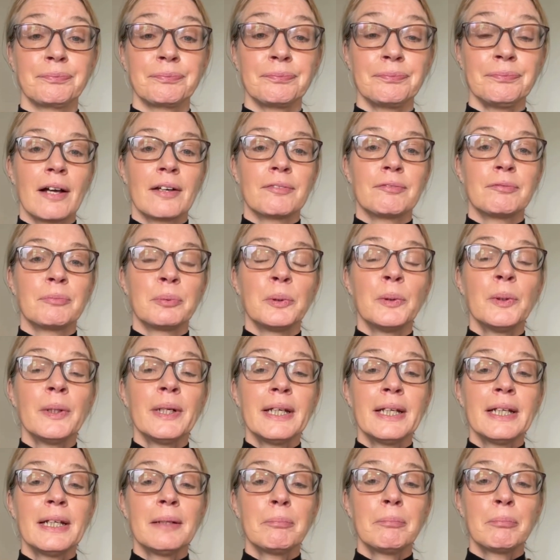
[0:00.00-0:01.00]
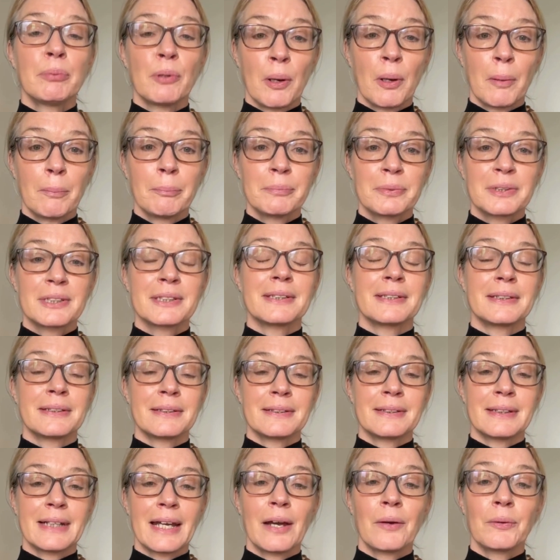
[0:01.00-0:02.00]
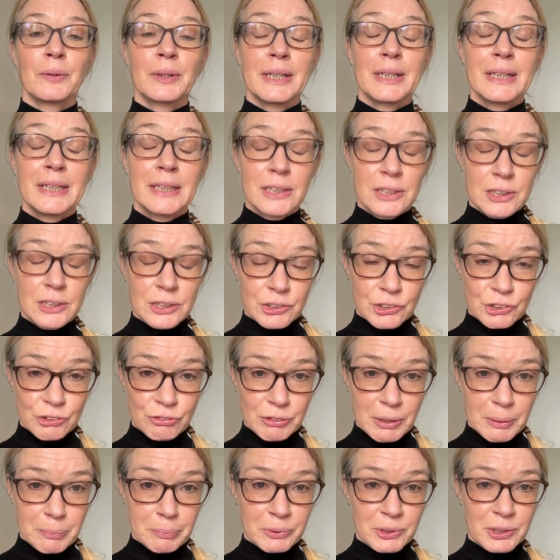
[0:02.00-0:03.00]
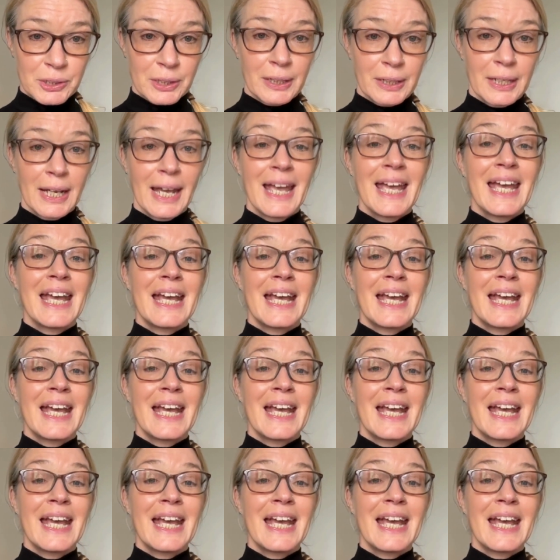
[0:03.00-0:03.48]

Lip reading: I've put in a prompt down in the description.